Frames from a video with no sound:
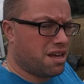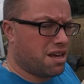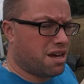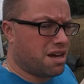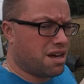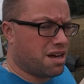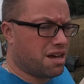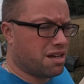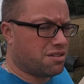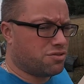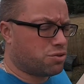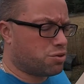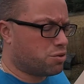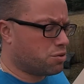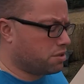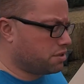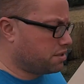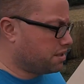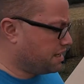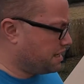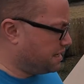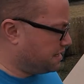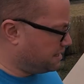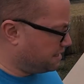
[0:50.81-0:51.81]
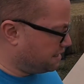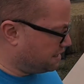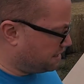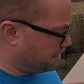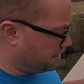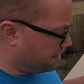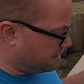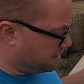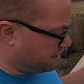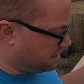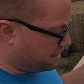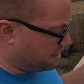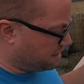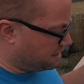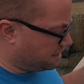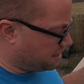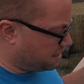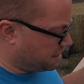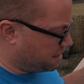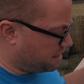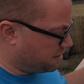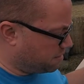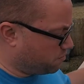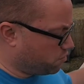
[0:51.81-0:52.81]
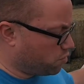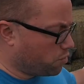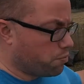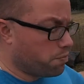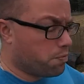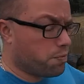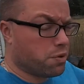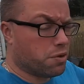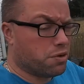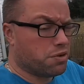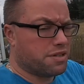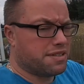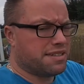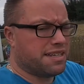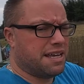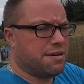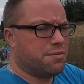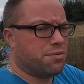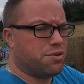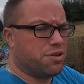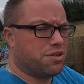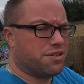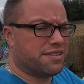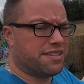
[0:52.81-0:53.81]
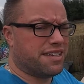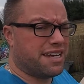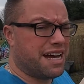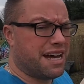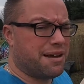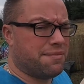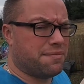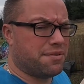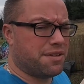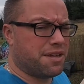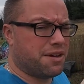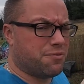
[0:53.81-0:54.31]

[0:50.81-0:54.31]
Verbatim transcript: uh, drawers, and then uh, we'll build a table on top.